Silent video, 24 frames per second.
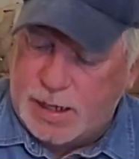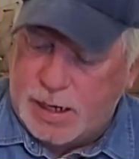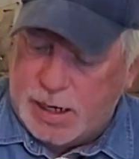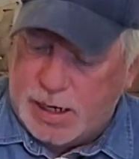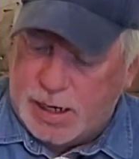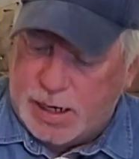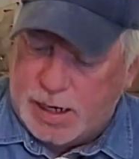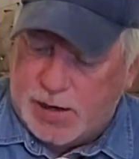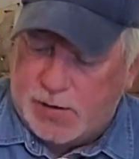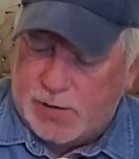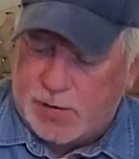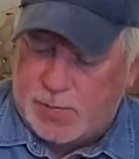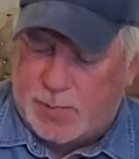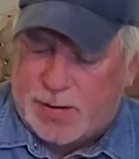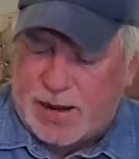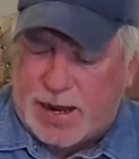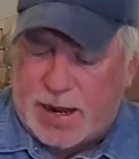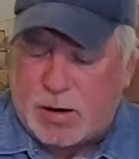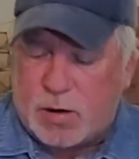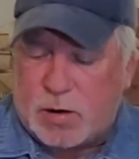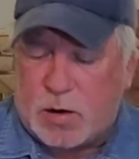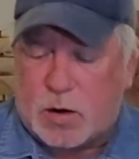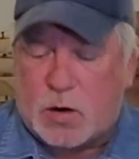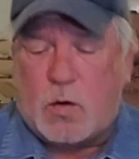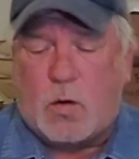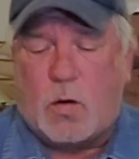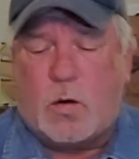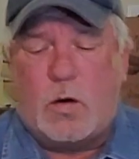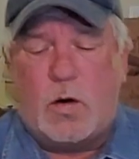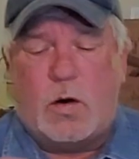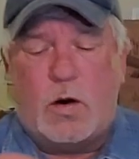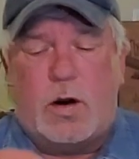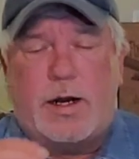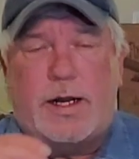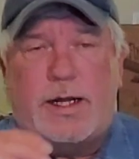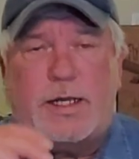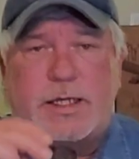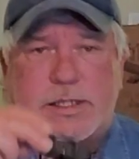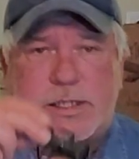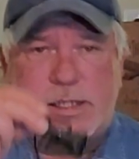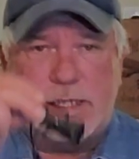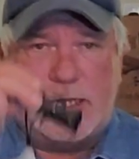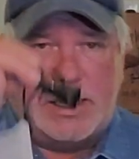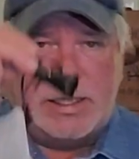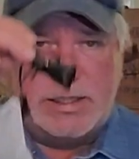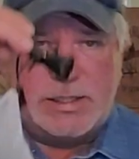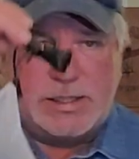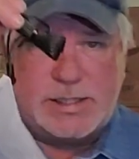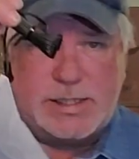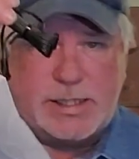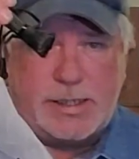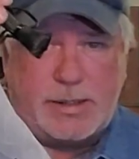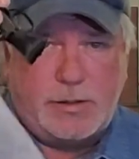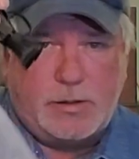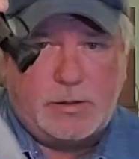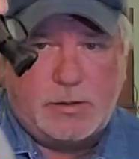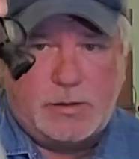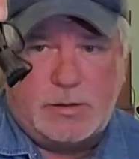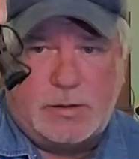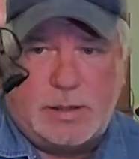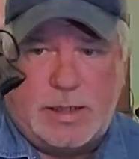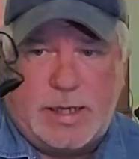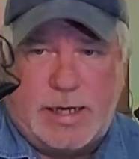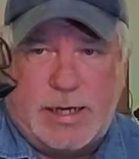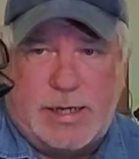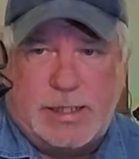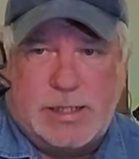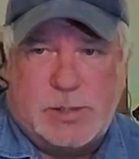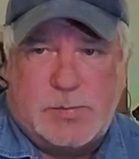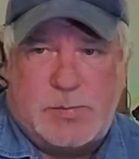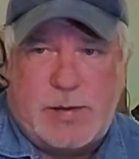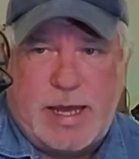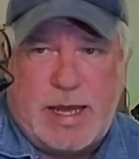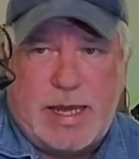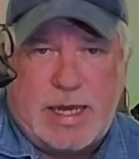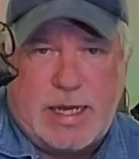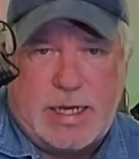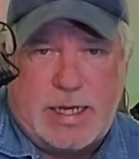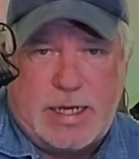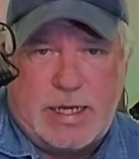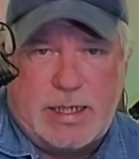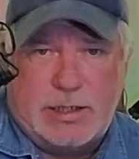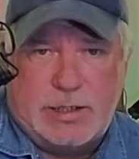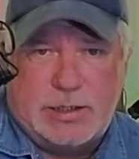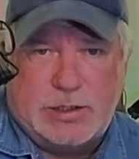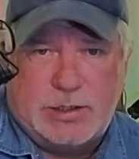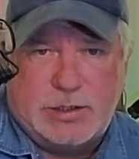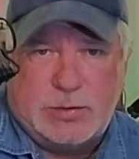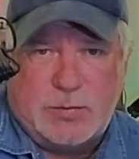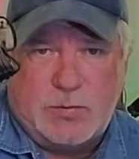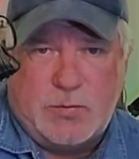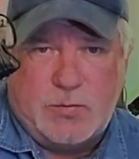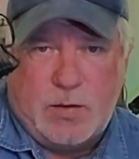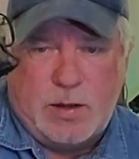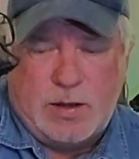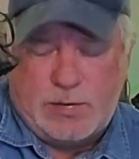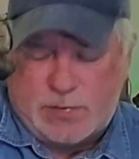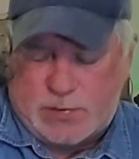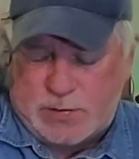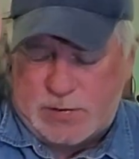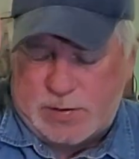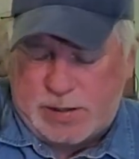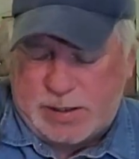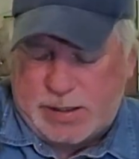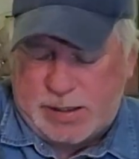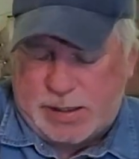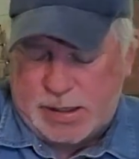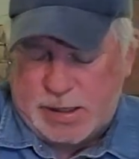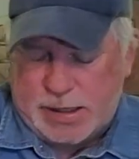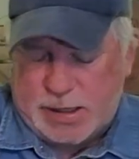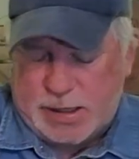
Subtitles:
The power cord is still in its package with the